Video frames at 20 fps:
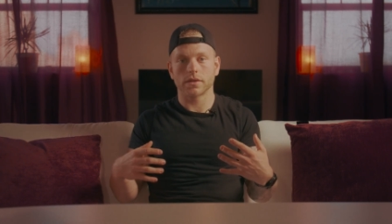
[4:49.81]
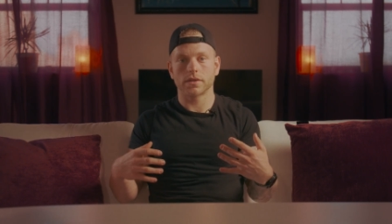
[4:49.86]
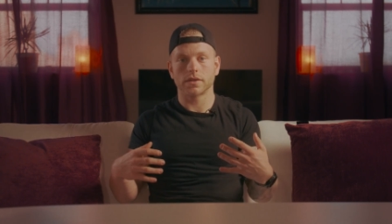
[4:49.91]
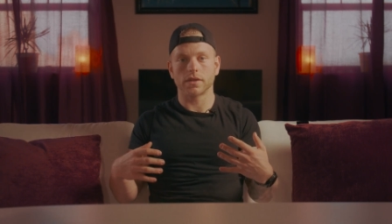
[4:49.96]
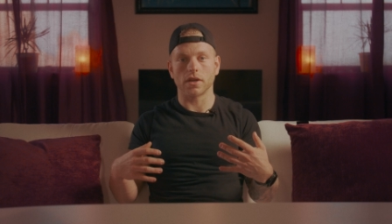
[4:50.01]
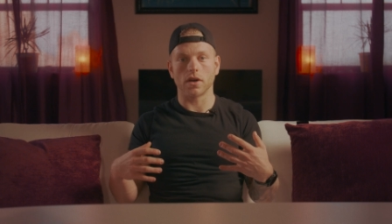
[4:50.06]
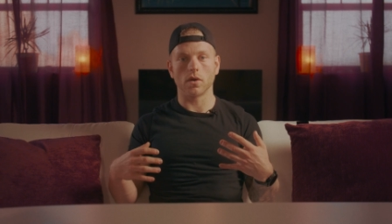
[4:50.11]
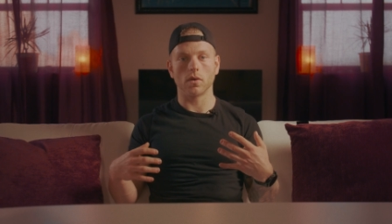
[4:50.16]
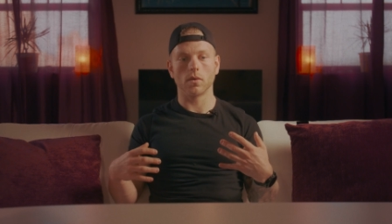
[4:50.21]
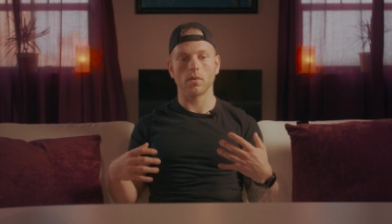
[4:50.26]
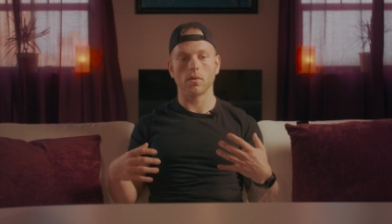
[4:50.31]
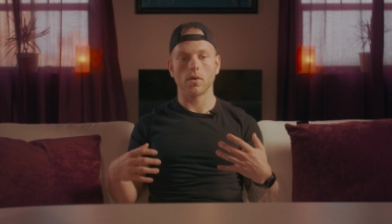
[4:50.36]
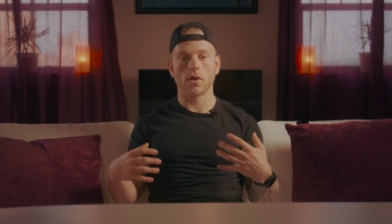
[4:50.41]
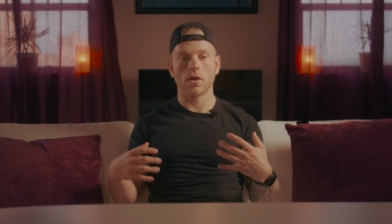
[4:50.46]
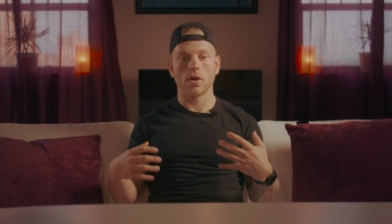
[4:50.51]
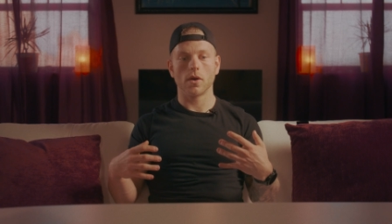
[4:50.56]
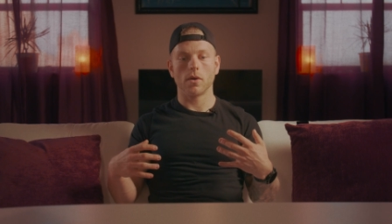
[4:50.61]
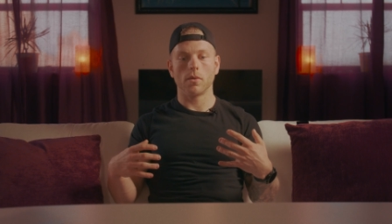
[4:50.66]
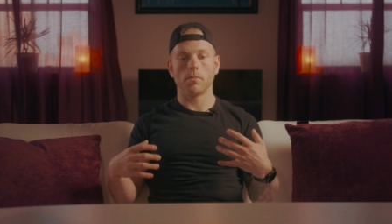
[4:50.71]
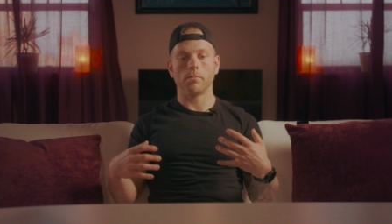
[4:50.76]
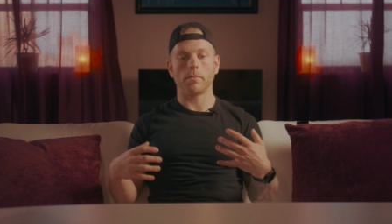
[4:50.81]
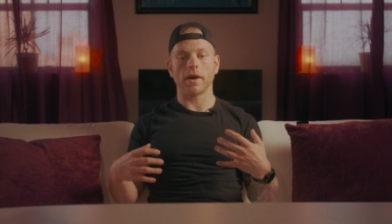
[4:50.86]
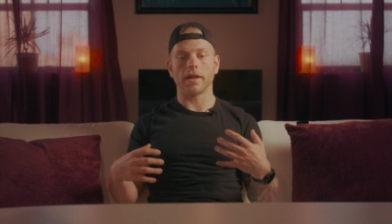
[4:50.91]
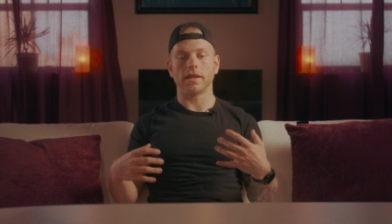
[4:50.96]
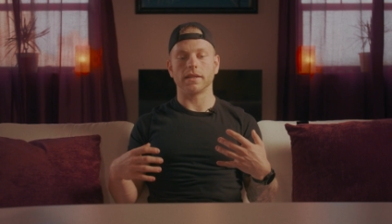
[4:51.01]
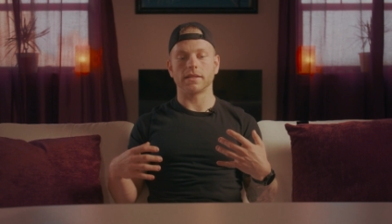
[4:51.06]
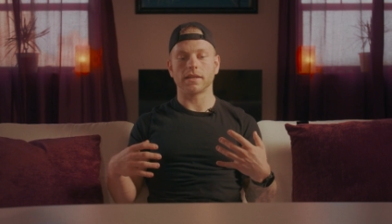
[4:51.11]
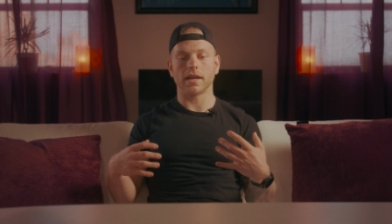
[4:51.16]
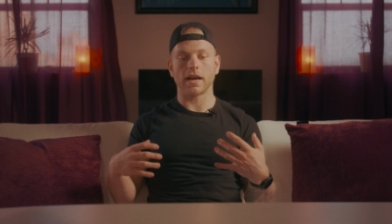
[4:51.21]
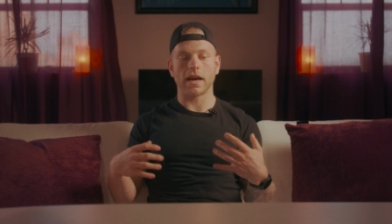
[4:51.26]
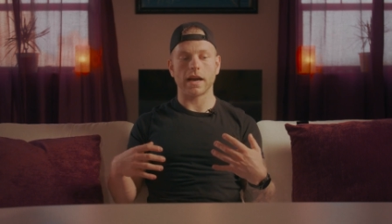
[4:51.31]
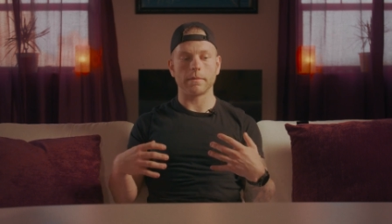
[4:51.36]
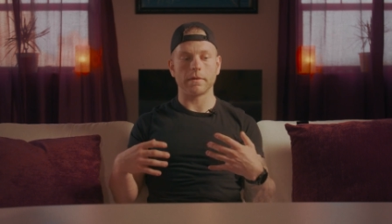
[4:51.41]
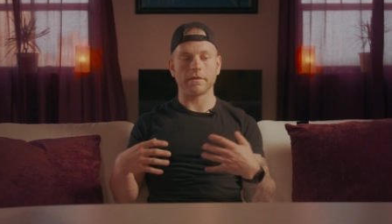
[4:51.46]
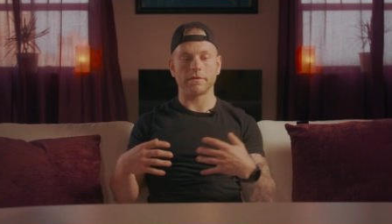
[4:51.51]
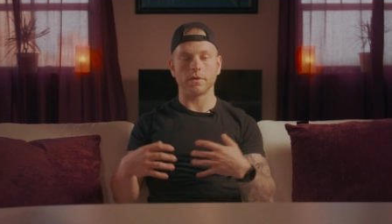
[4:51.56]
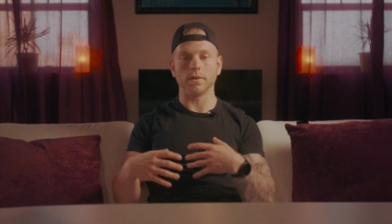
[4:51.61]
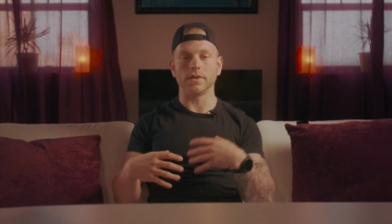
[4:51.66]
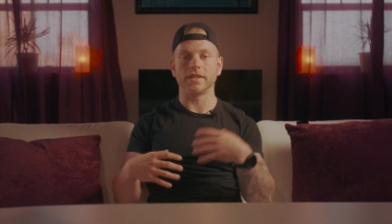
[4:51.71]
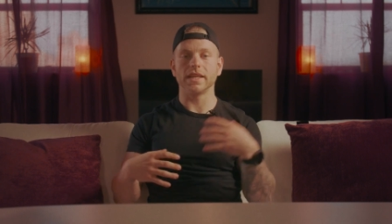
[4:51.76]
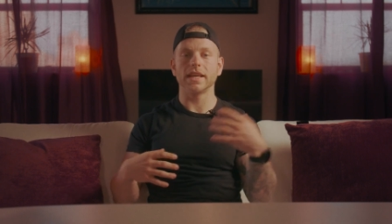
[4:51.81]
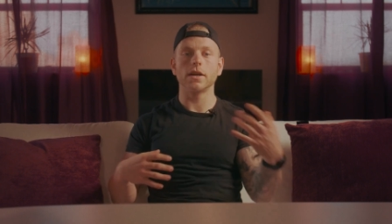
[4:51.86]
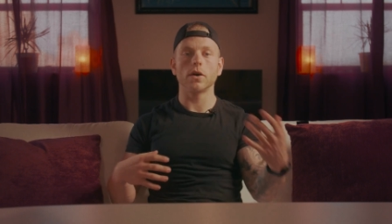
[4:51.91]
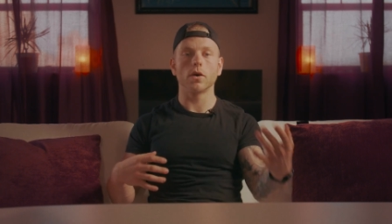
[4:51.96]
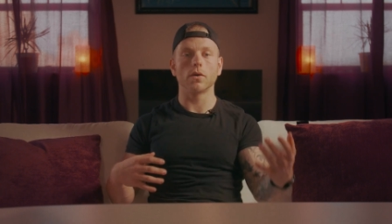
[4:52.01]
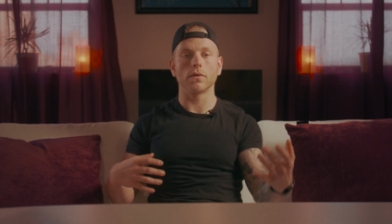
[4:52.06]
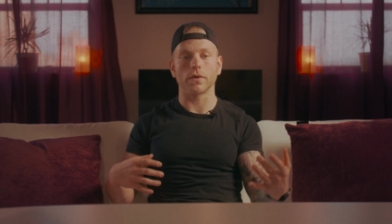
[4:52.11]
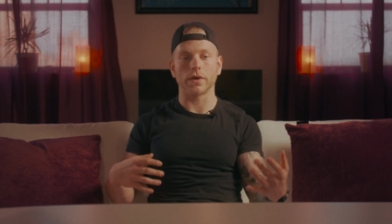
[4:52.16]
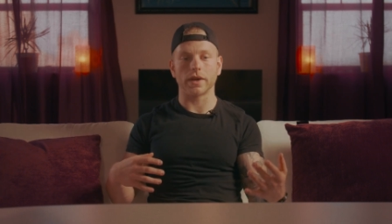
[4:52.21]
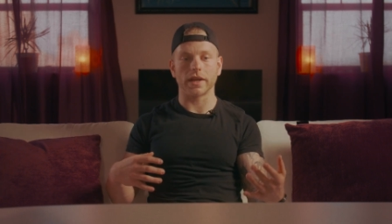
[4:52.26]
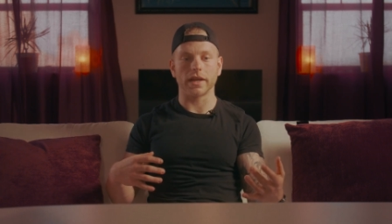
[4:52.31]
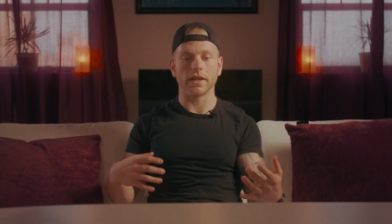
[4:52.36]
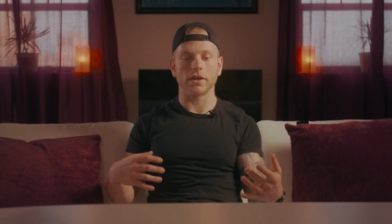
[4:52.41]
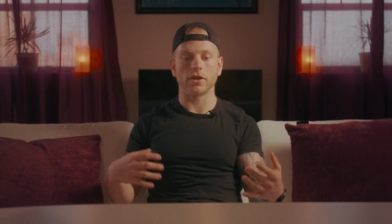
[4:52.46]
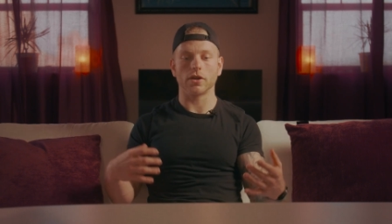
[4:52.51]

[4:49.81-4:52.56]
So by the time, if you did overeat,